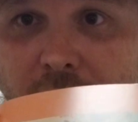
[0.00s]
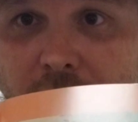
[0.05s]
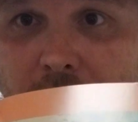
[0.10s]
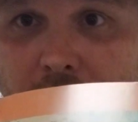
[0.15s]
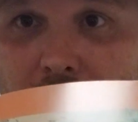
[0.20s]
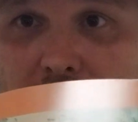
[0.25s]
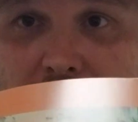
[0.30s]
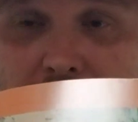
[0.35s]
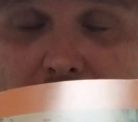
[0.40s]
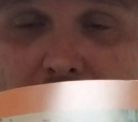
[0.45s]
and
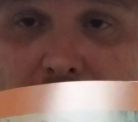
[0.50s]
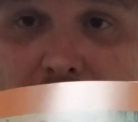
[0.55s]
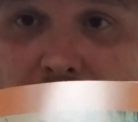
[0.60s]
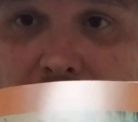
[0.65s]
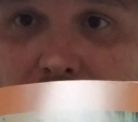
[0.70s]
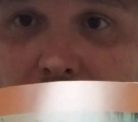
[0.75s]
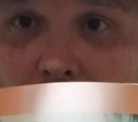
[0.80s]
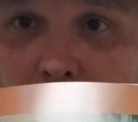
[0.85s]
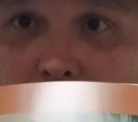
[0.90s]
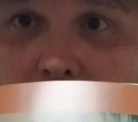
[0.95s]
greens
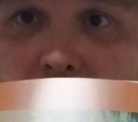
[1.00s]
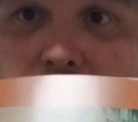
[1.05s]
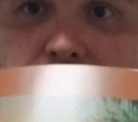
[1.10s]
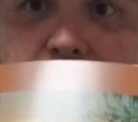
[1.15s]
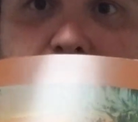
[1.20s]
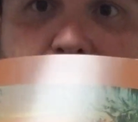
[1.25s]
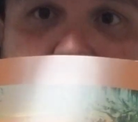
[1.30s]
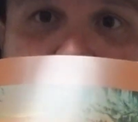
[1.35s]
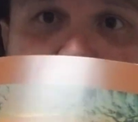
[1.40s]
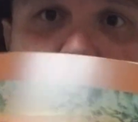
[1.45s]
and oranges
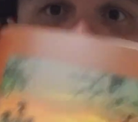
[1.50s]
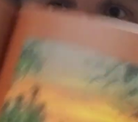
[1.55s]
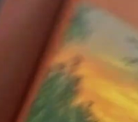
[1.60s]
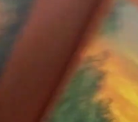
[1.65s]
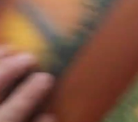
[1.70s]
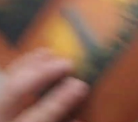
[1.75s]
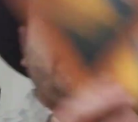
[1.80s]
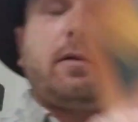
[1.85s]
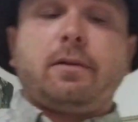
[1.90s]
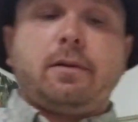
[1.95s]
and
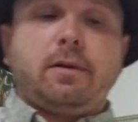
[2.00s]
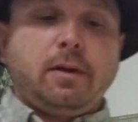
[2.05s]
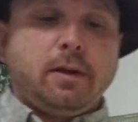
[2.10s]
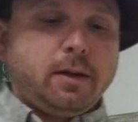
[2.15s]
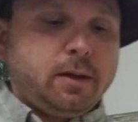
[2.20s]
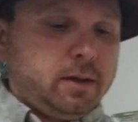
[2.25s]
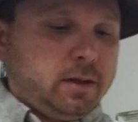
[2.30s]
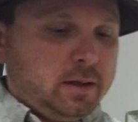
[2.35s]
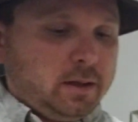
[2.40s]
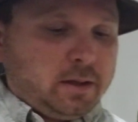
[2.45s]
yellows and
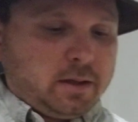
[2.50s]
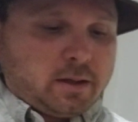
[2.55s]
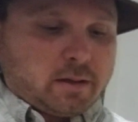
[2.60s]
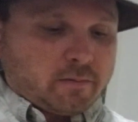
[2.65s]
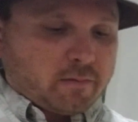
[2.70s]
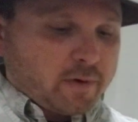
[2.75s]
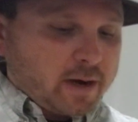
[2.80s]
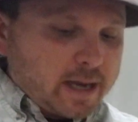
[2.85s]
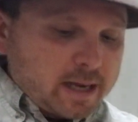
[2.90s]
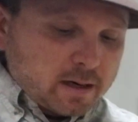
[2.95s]

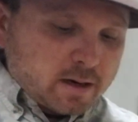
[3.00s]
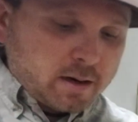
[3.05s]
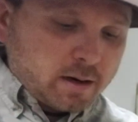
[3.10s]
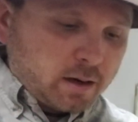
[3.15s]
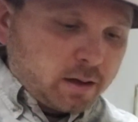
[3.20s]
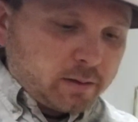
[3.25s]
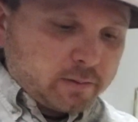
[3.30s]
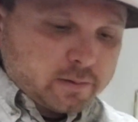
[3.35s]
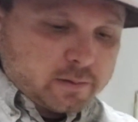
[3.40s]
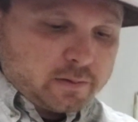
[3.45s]
red
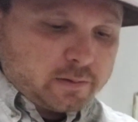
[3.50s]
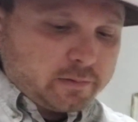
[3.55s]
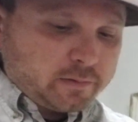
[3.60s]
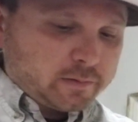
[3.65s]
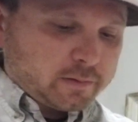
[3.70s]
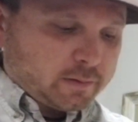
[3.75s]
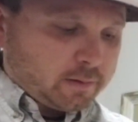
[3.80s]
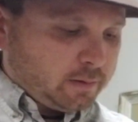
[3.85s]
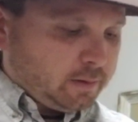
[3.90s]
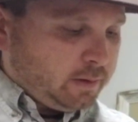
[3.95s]
colors,
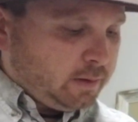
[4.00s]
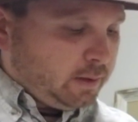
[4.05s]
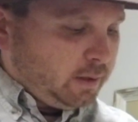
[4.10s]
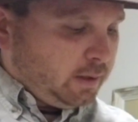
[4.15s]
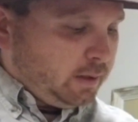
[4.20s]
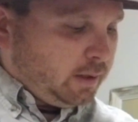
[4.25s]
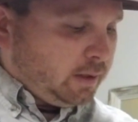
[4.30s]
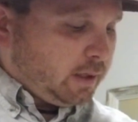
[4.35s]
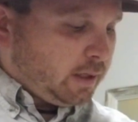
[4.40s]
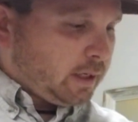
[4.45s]

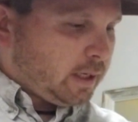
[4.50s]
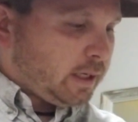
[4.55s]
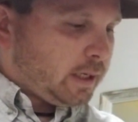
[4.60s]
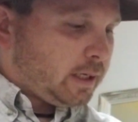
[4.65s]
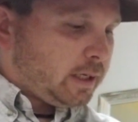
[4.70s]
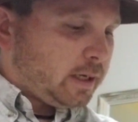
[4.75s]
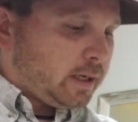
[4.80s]
and